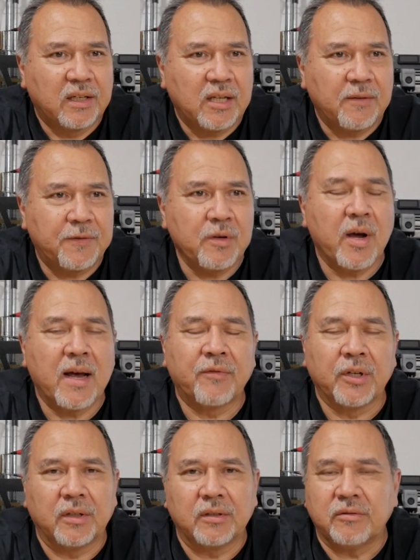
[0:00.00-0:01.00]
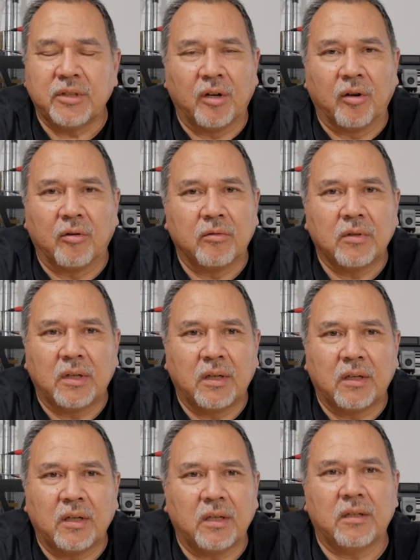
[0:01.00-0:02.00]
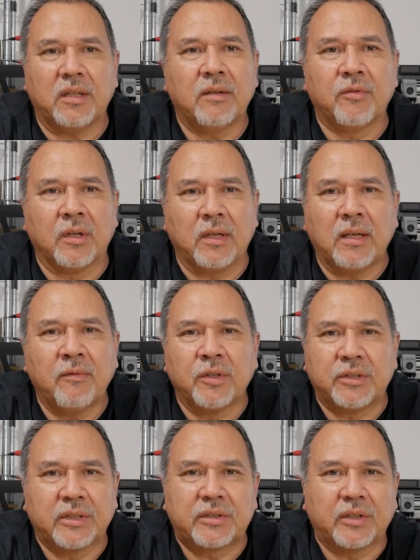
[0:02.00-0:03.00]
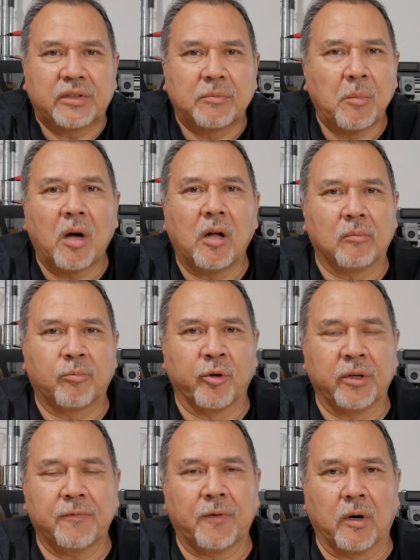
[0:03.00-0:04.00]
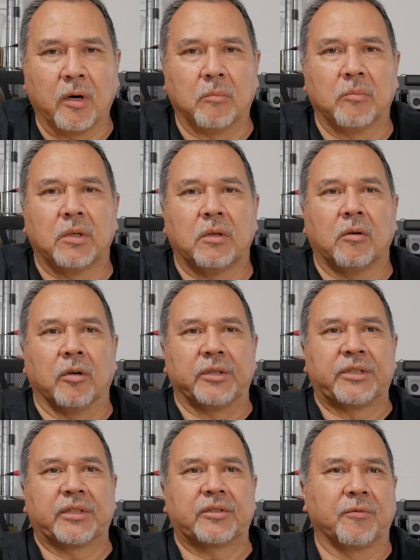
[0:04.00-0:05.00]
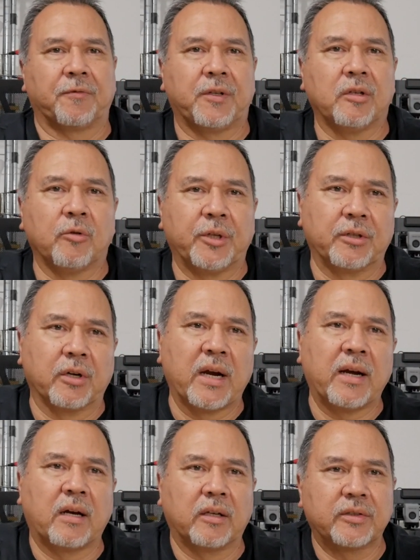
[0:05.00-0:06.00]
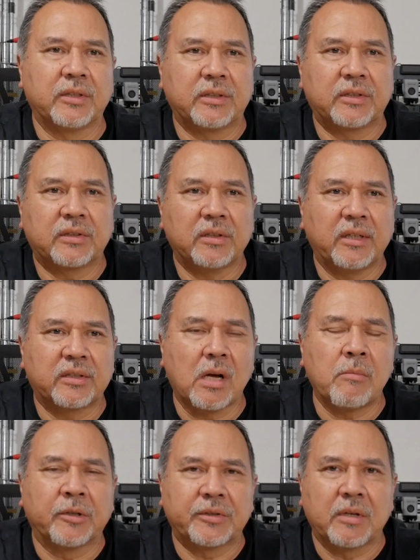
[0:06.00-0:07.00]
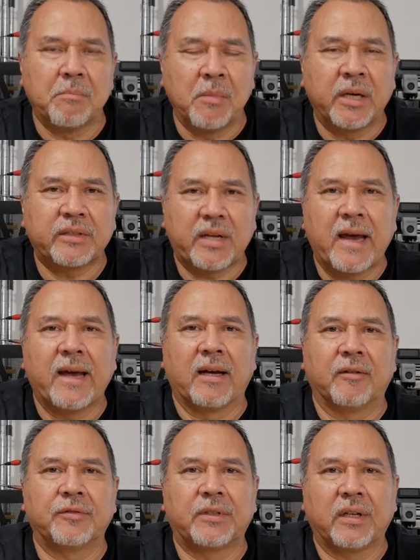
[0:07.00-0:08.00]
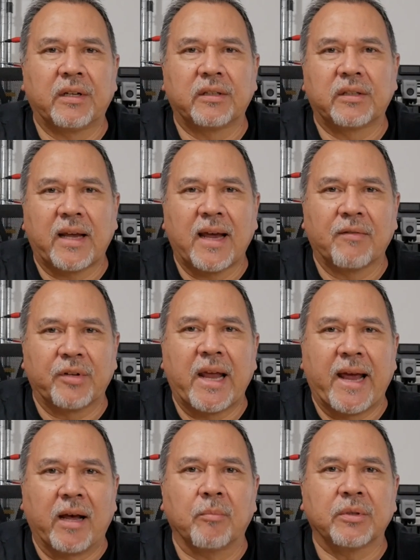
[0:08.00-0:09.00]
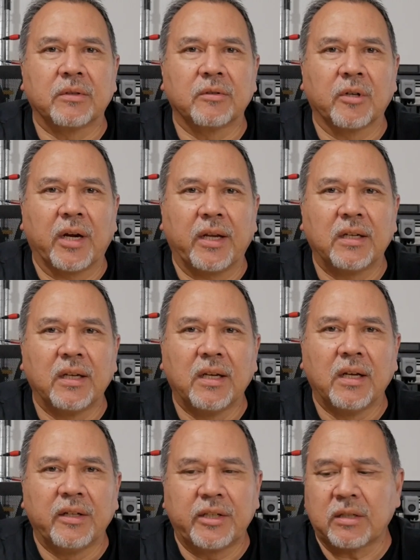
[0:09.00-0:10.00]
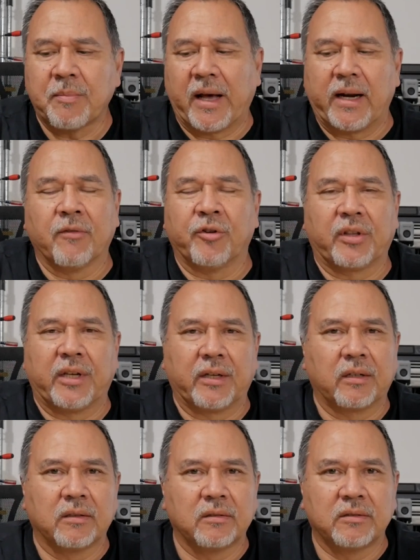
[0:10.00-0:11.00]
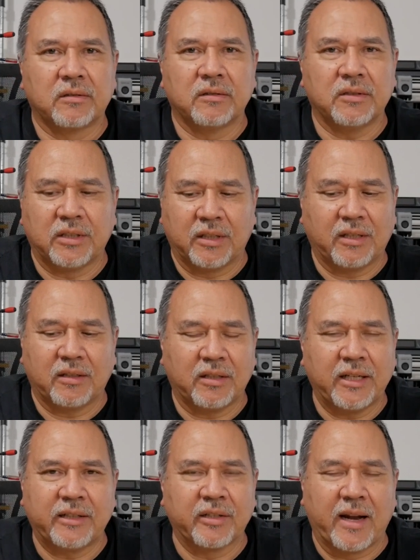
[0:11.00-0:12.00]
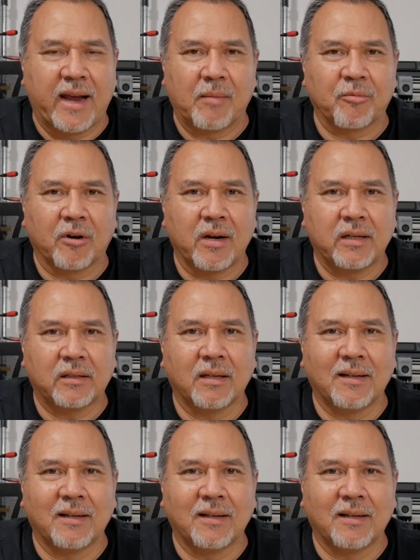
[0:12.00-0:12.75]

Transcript: if you have a you know uh, even even just a small print farm or just a few in your house, it's it's almost a must-have to to have an app, right? Just about everything needs an app, right?